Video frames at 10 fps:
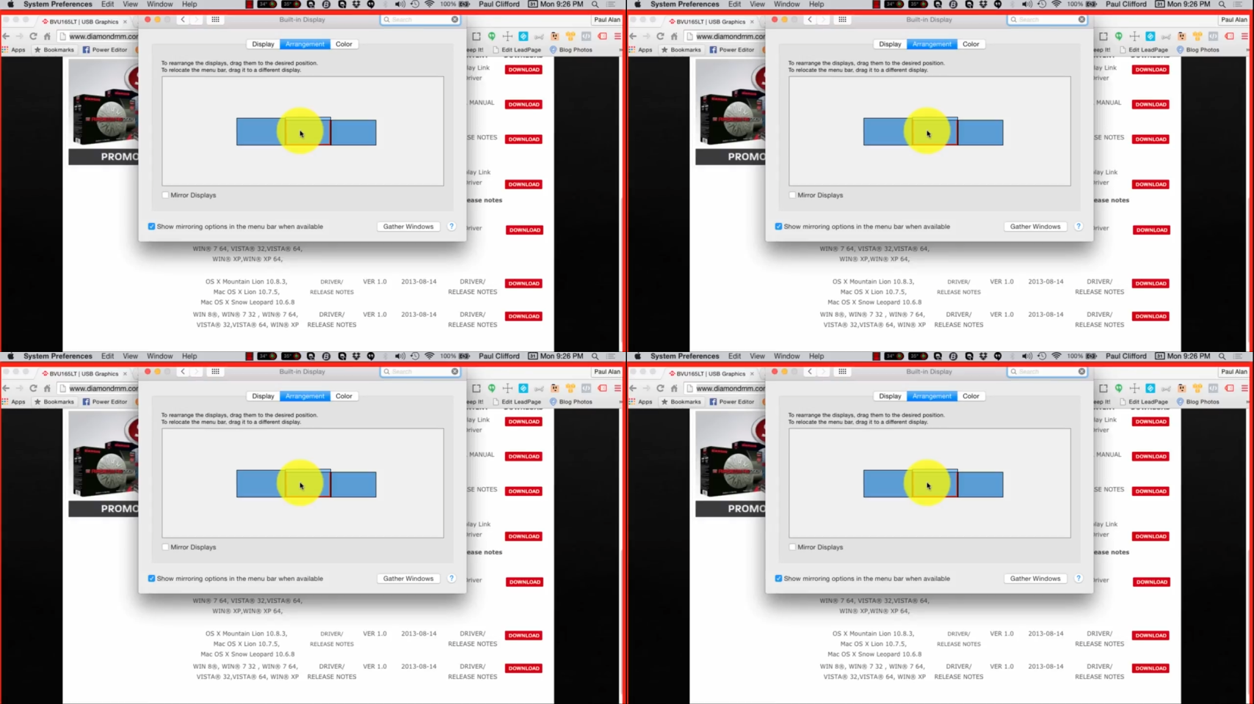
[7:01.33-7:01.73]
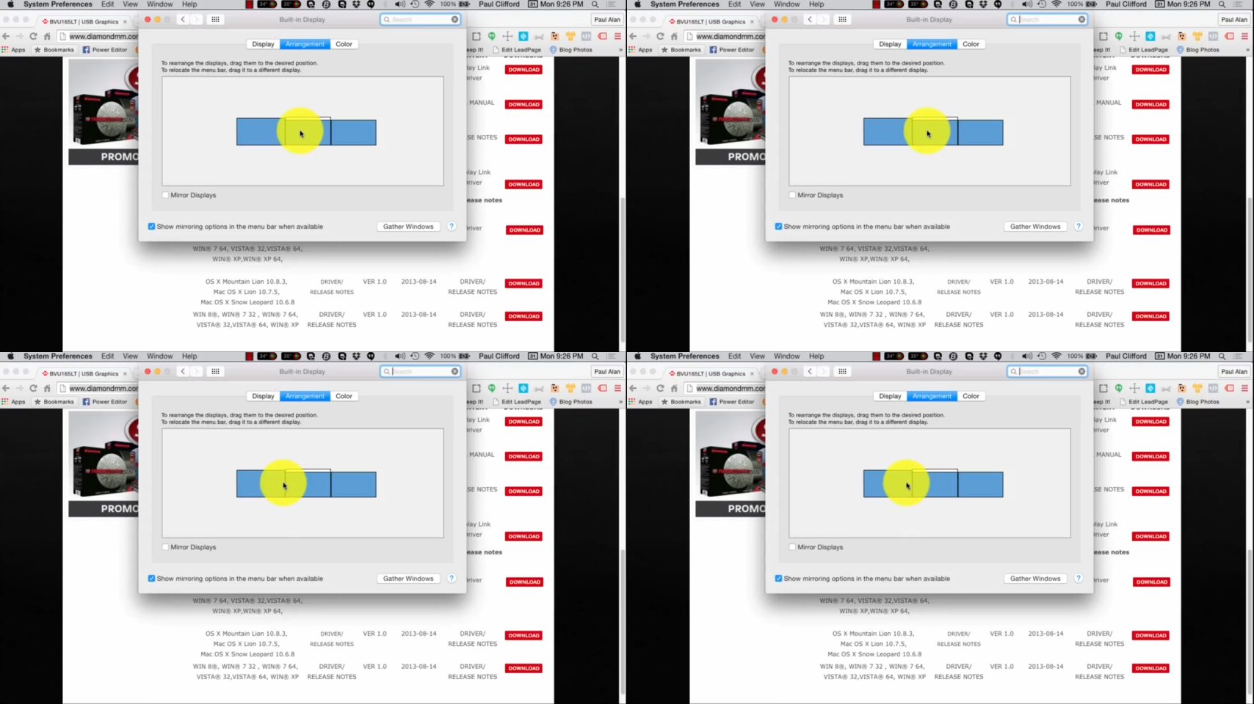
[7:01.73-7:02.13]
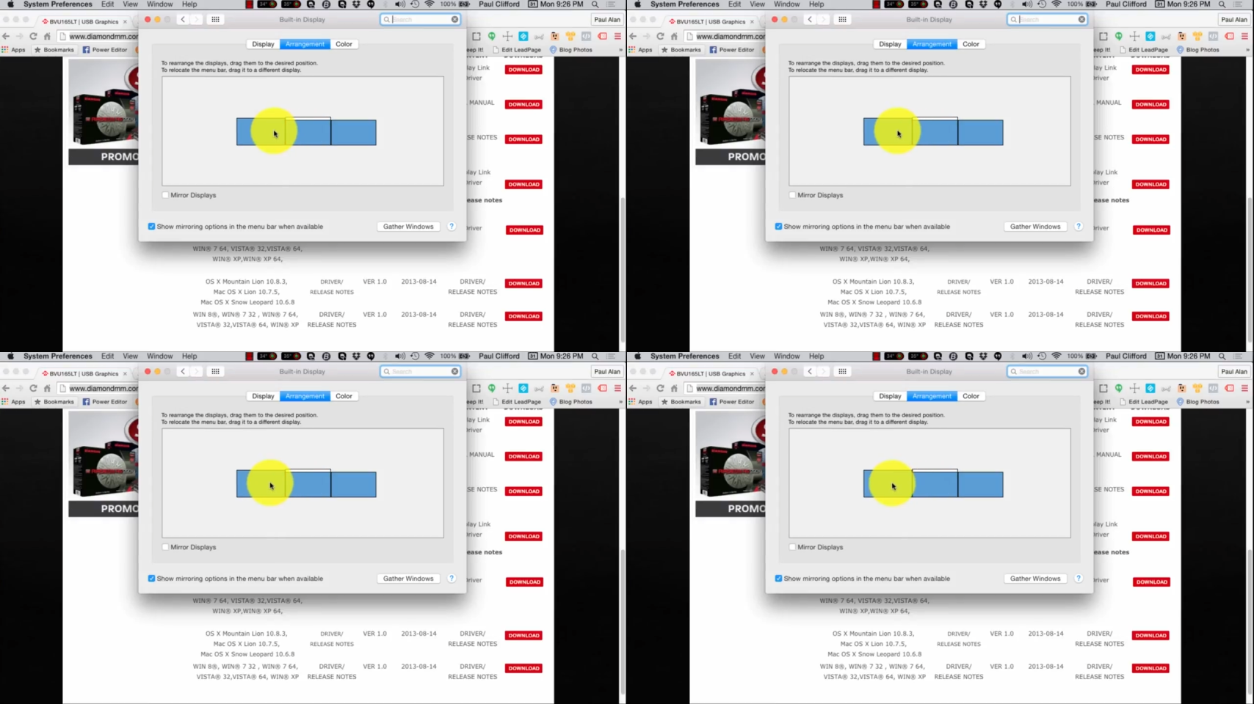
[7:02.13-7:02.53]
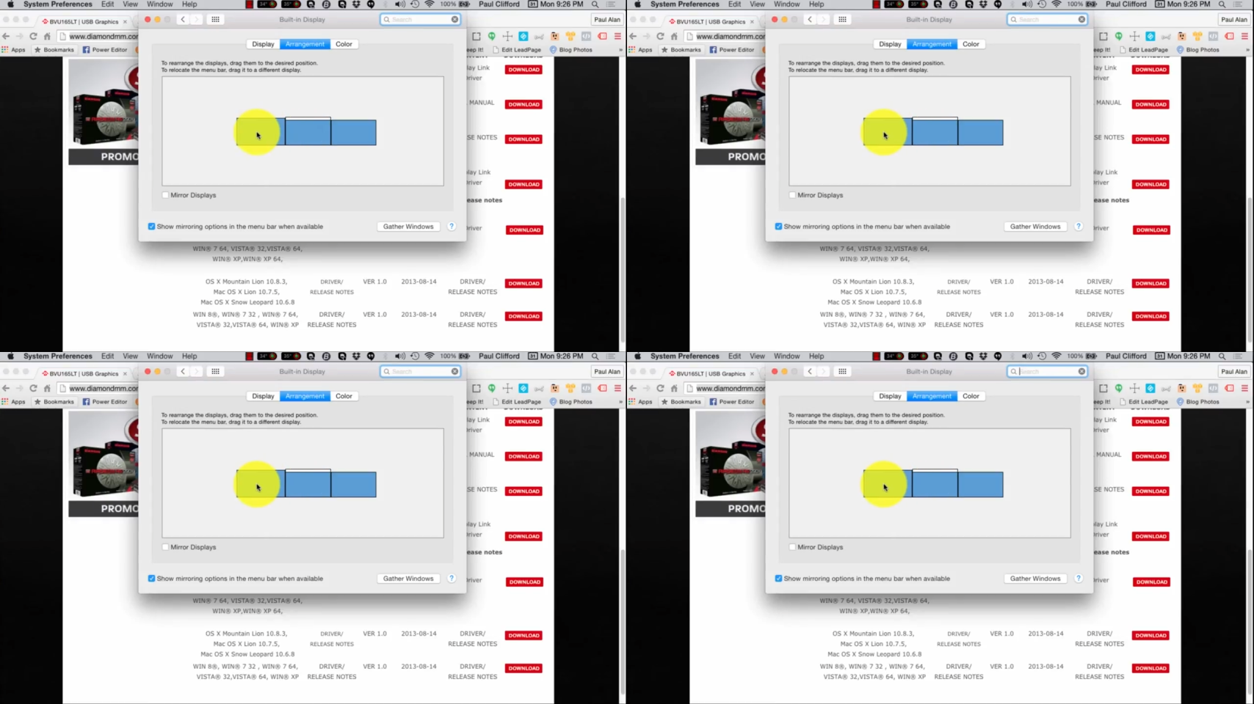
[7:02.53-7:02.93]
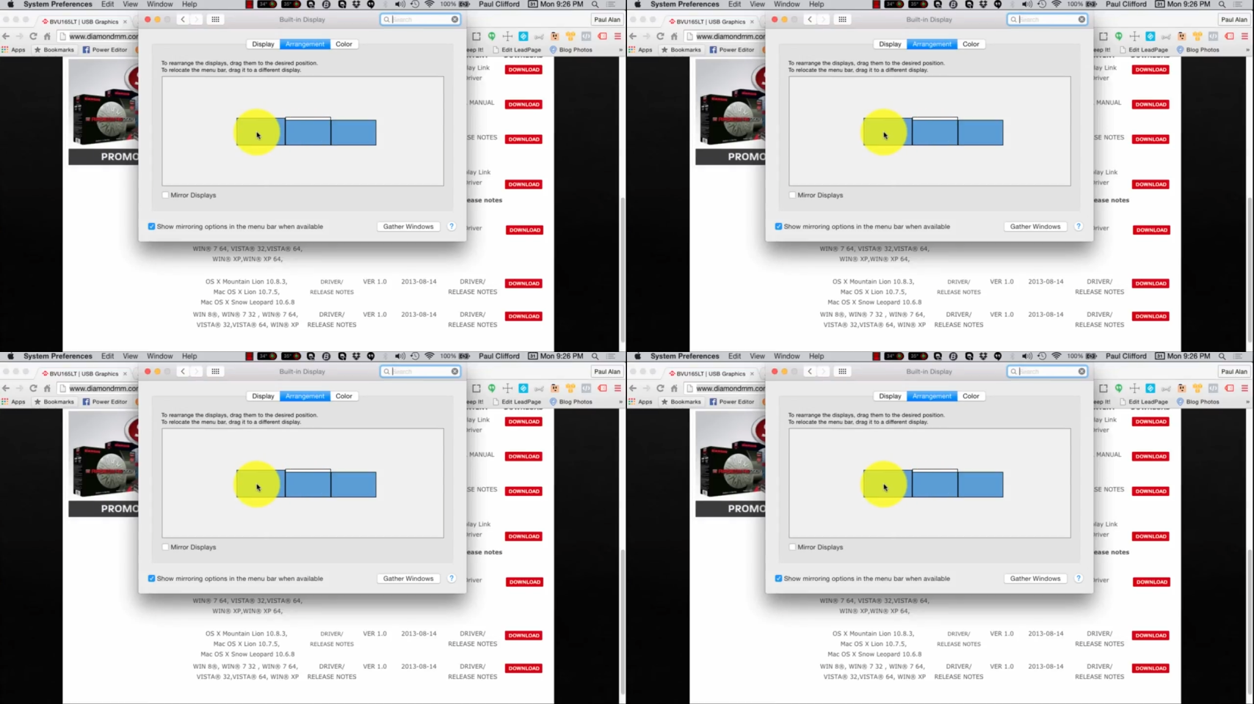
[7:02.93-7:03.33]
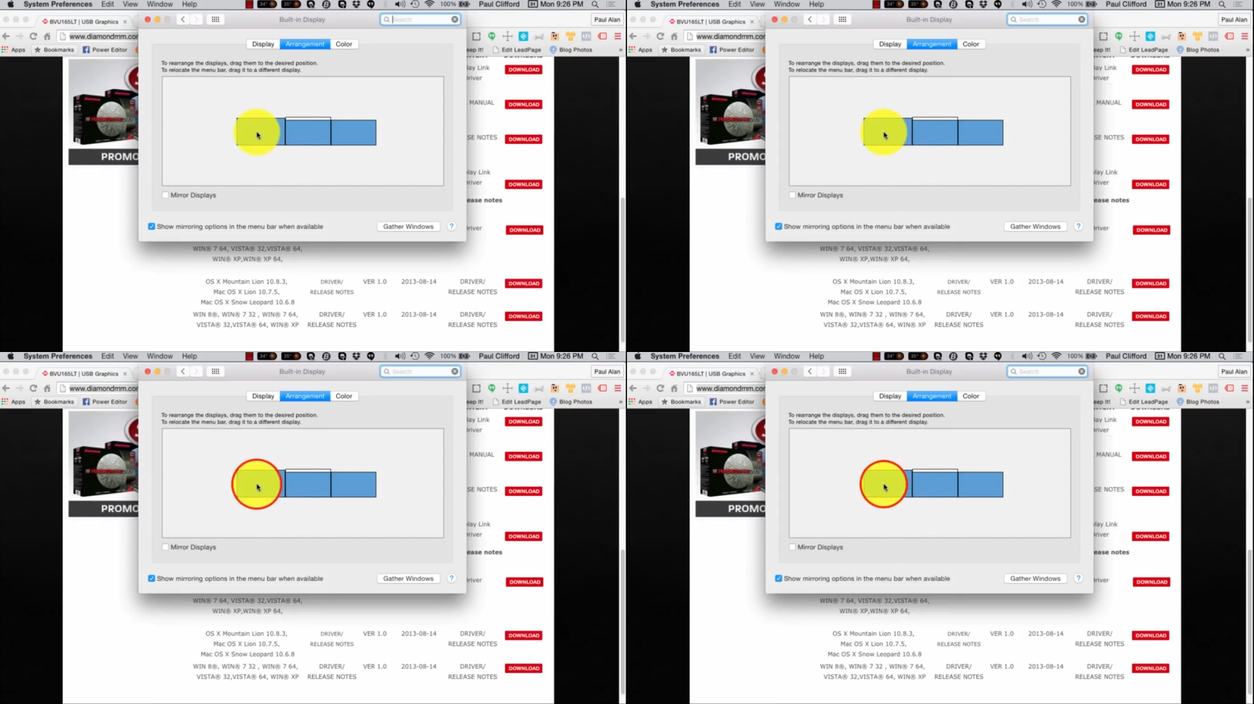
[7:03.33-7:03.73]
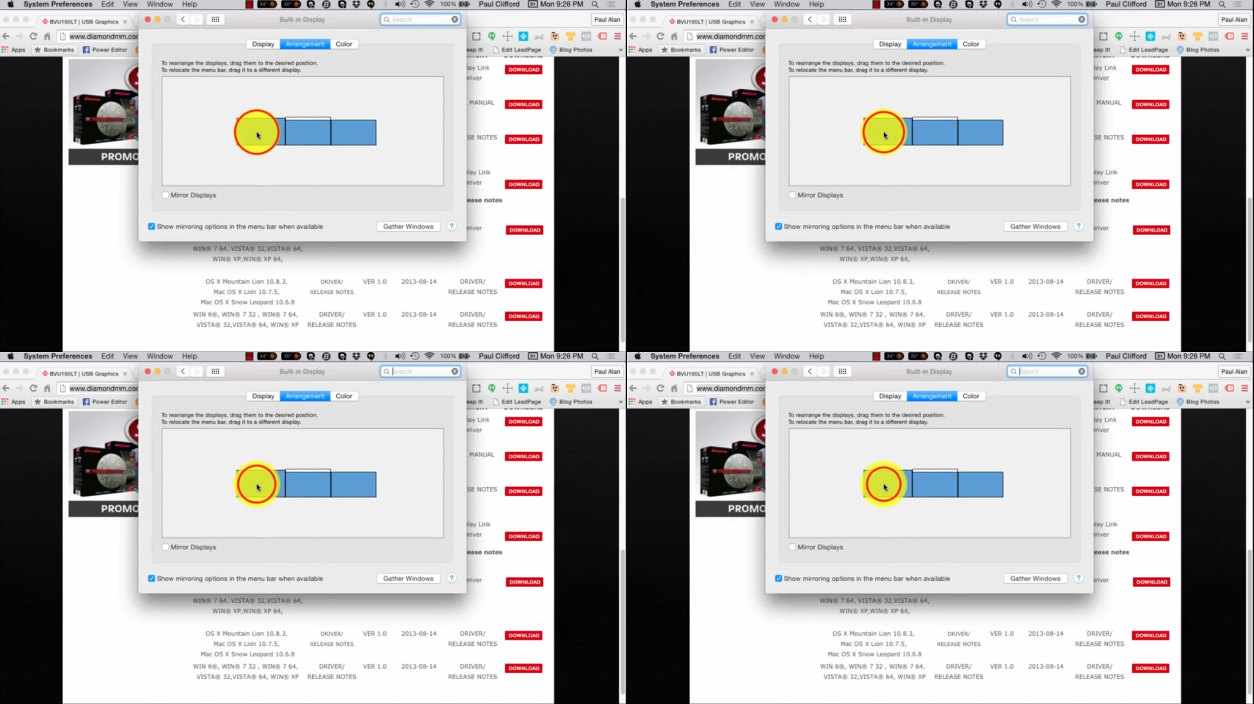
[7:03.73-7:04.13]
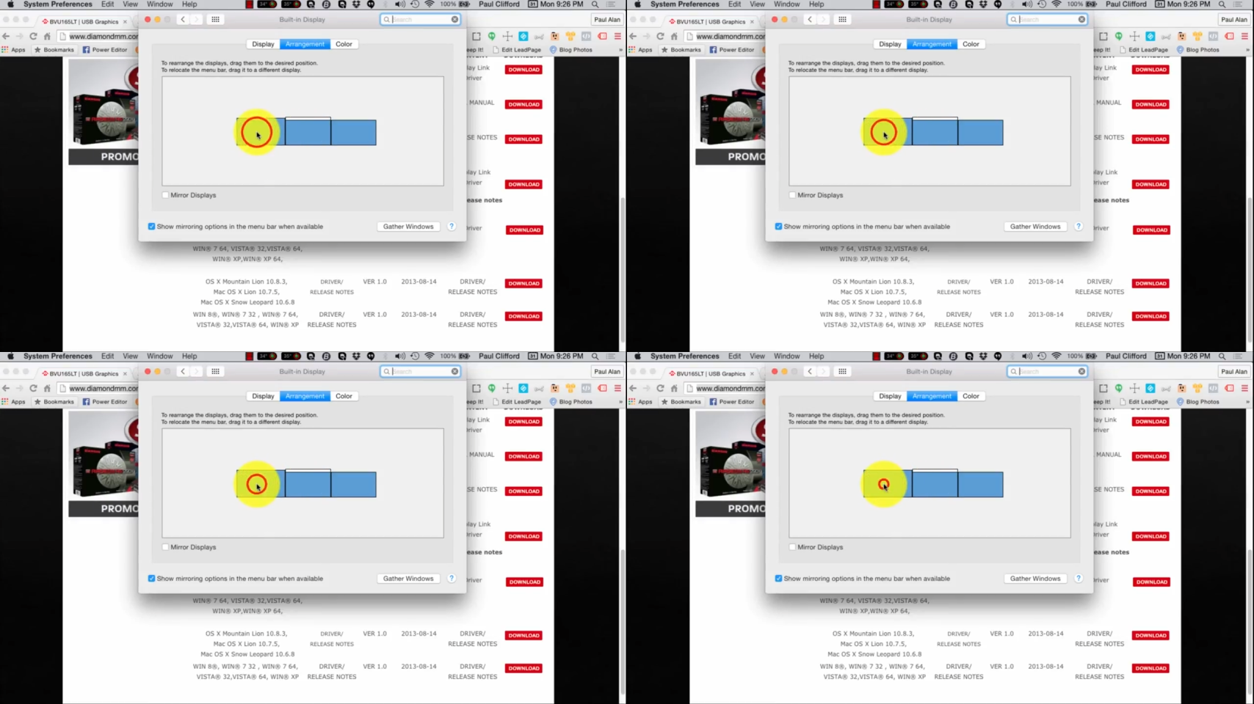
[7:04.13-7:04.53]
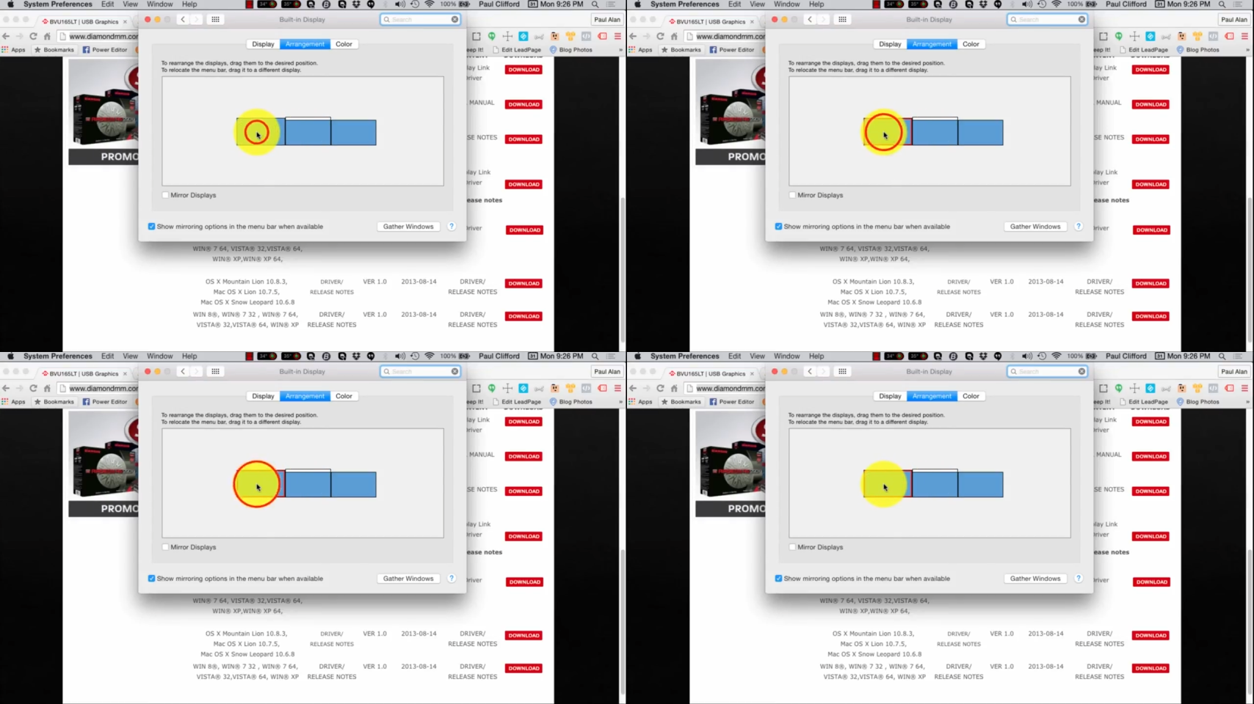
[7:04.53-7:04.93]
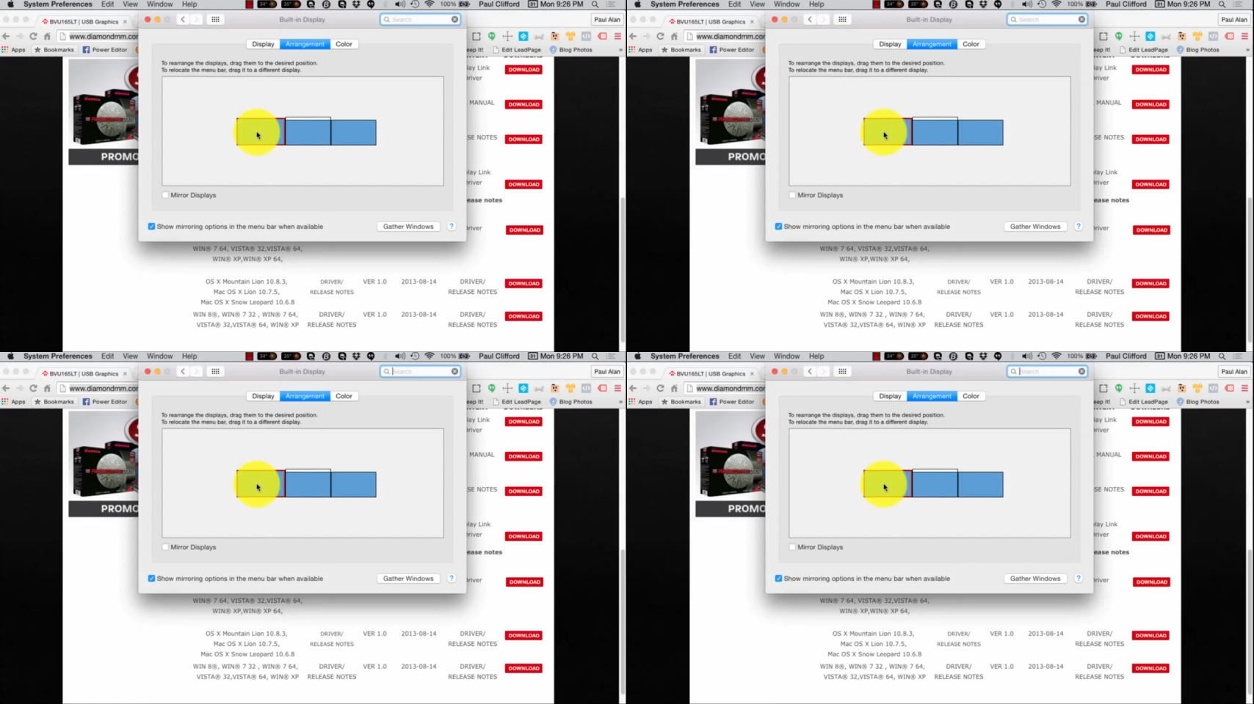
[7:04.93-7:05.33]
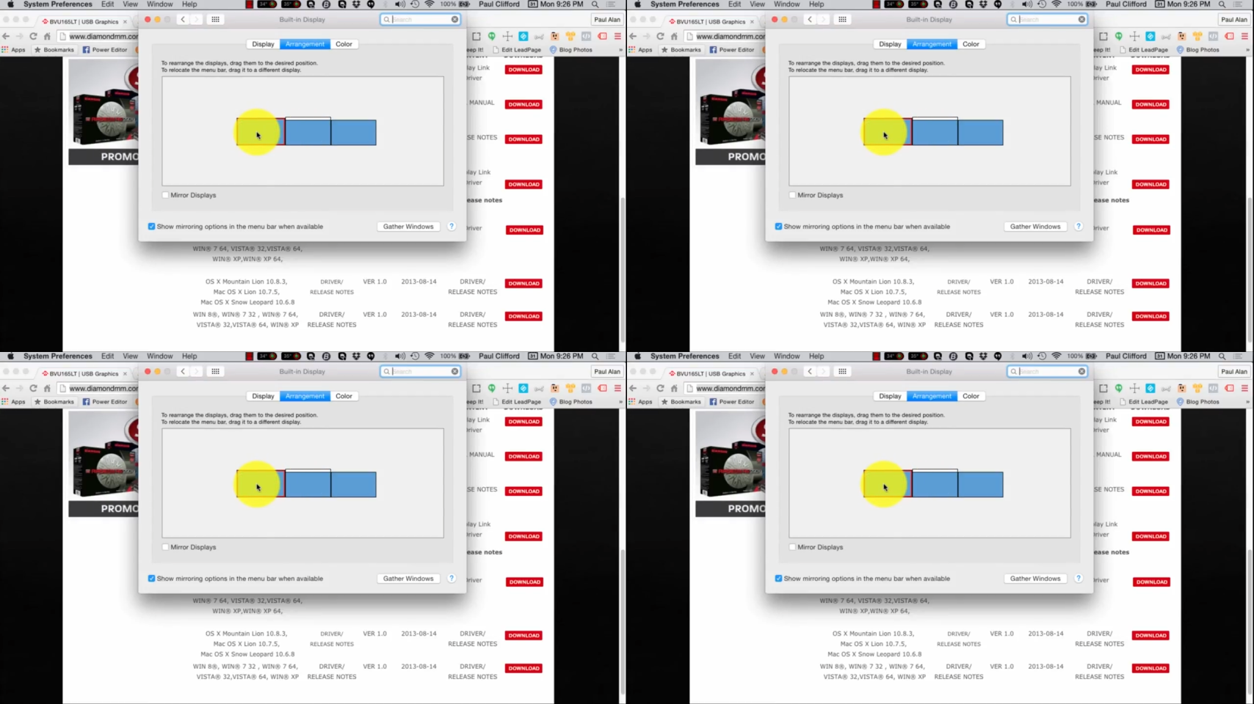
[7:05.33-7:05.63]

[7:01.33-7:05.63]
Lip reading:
No face is visible, so there are no lips to read.